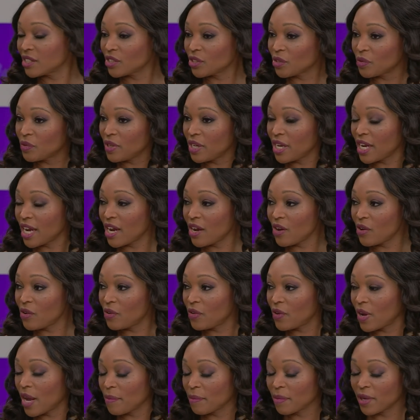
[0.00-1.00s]
so
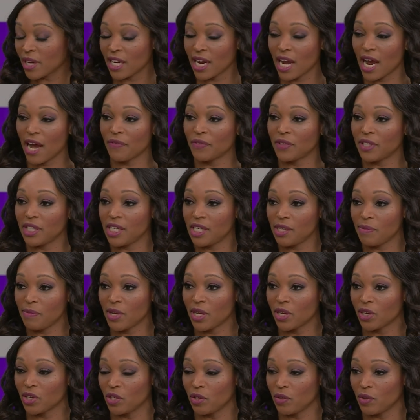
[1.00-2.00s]
now I'm going to have to
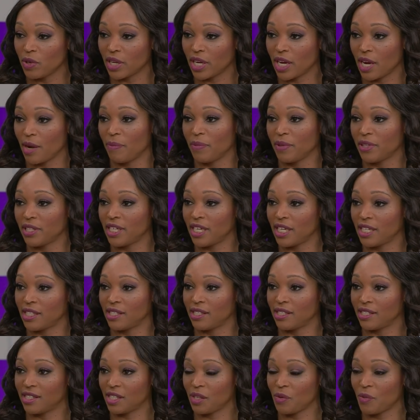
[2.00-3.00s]
email you in a couple of
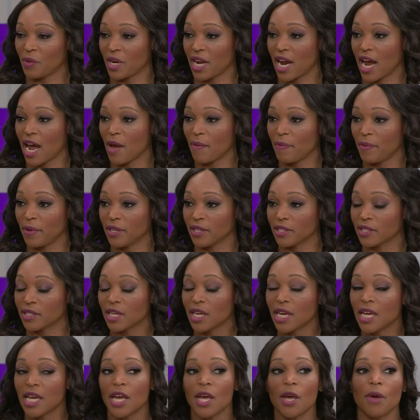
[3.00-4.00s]
days and see what happens.
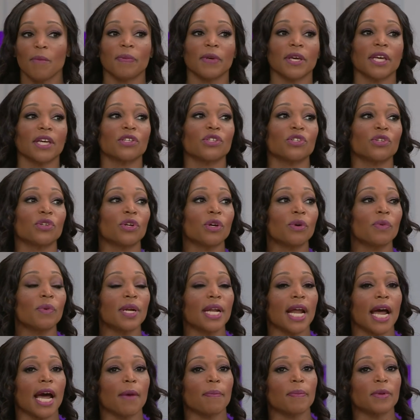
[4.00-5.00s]
Yes, please. Because you know
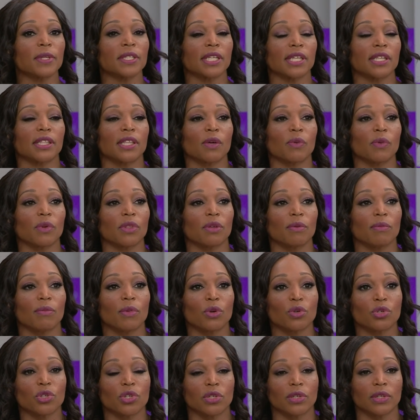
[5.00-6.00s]
what happens, I think, with
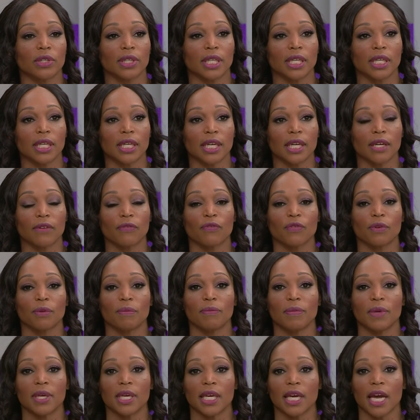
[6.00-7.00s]
emotional eating? For
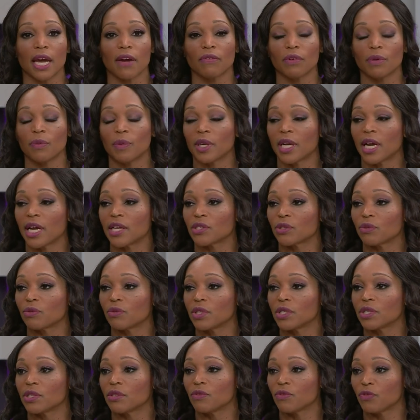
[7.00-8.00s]
me, everyone has a
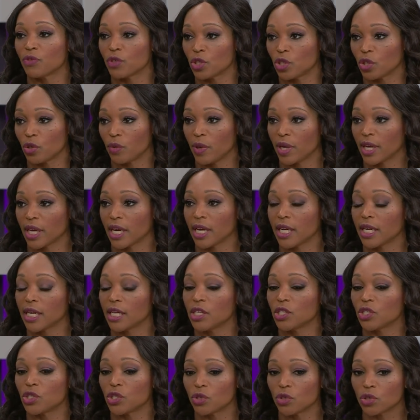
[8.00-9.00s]
reason for doing it,
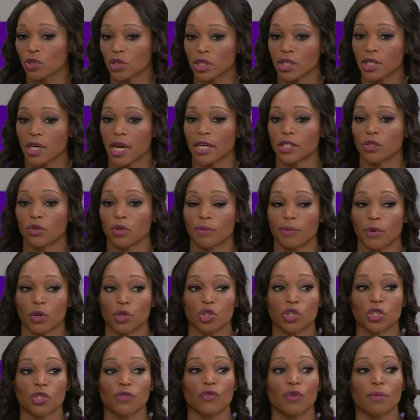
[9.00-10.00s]
and it's usually tied to
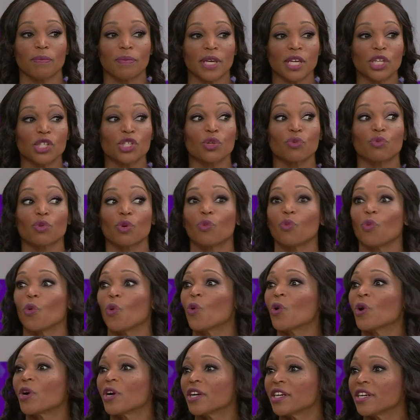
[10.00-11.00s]
emotions. For me, it's a
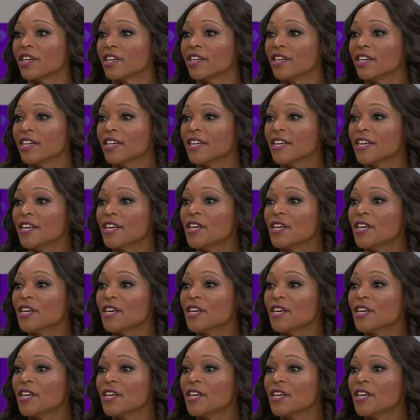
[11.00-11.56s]
reward. Mm.